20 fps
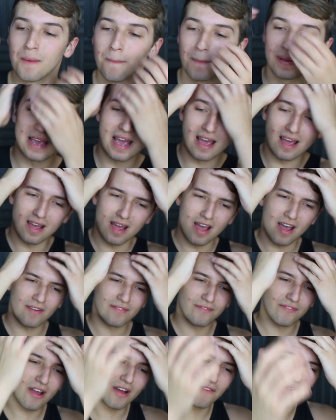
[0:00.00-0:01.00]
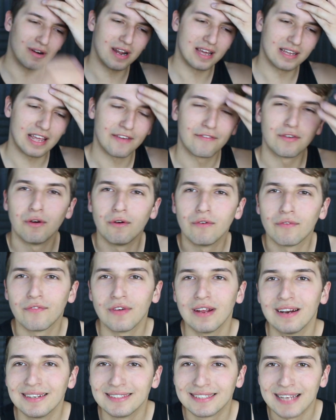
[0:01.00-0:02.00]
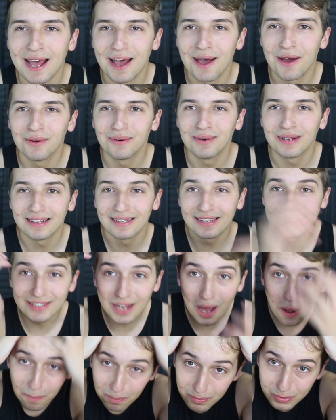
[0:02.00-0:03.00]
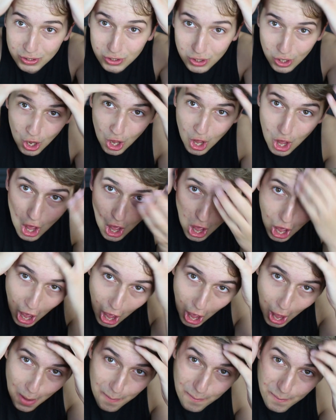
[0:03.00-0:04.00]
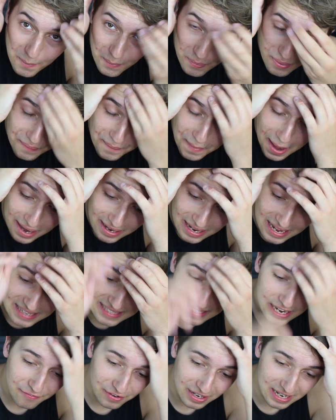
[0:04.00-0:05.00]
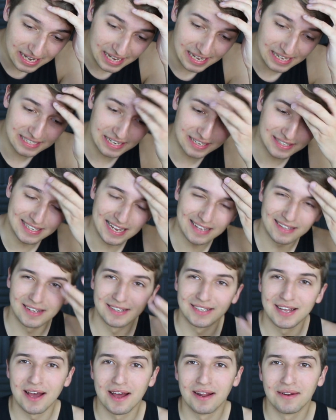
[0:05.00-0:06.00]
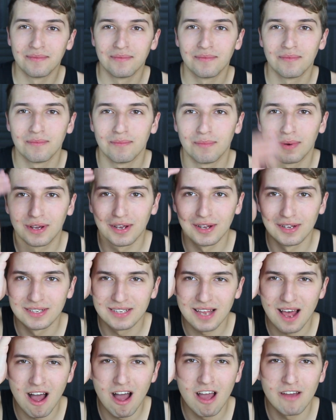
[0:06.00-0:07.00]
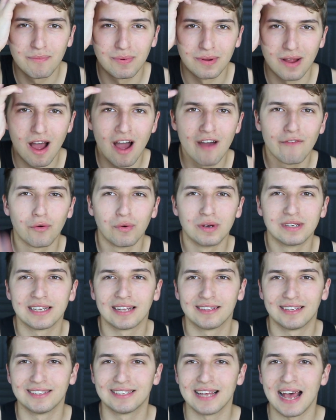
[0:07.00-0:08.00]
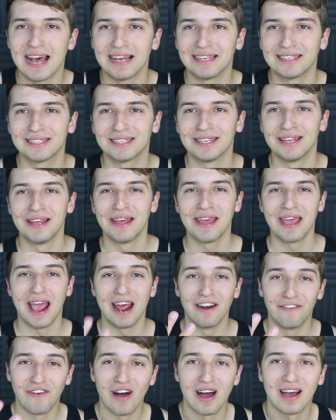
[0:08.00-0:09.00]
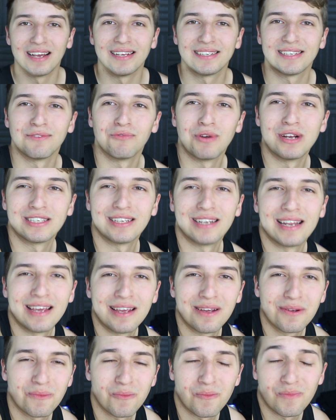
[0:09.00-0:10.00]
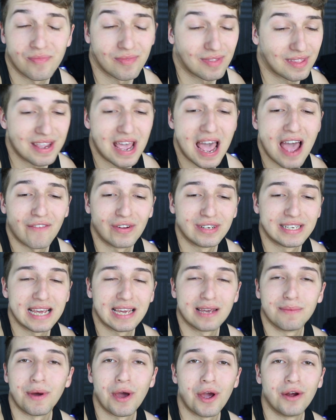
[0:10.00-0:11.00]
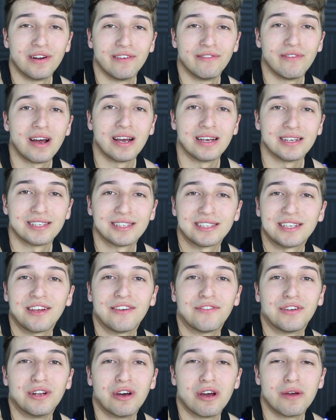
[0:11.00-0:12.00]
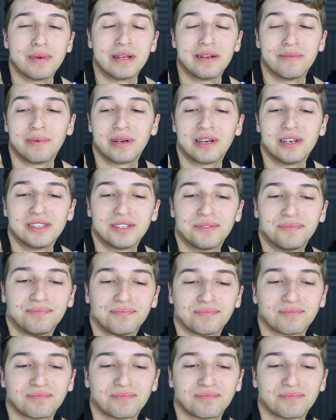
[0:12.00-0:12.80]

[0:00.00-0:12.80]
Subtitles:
But yeah, I feel like if you're feeling down in the dumps, and it's definitely easier said than done, because I've always said this as advice, and recently I haven't taken my own advice, if you know what I mean, because